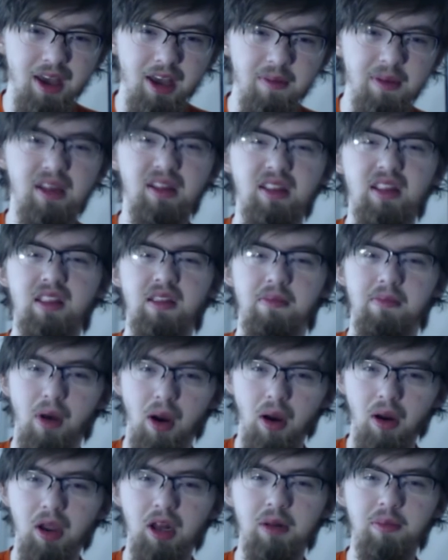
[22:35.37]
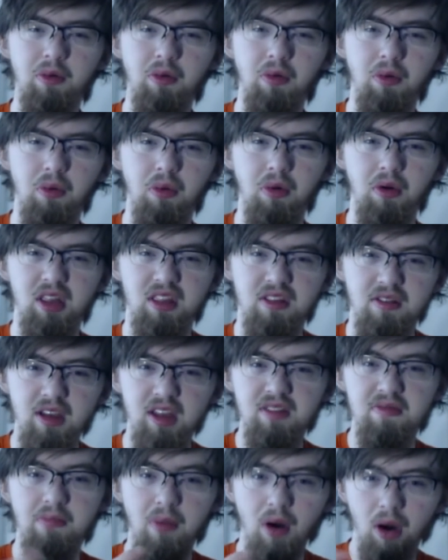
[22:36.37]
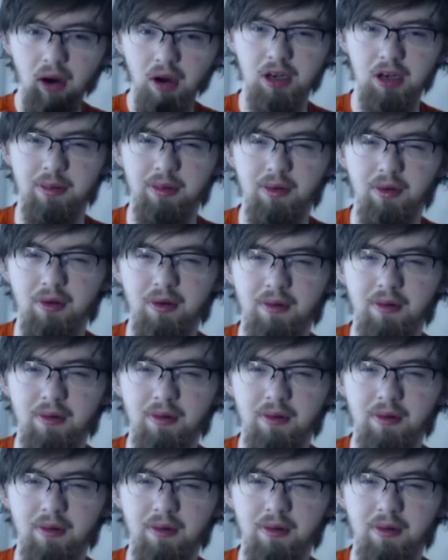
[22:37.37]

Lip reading: because it's a marketable. It's marketable.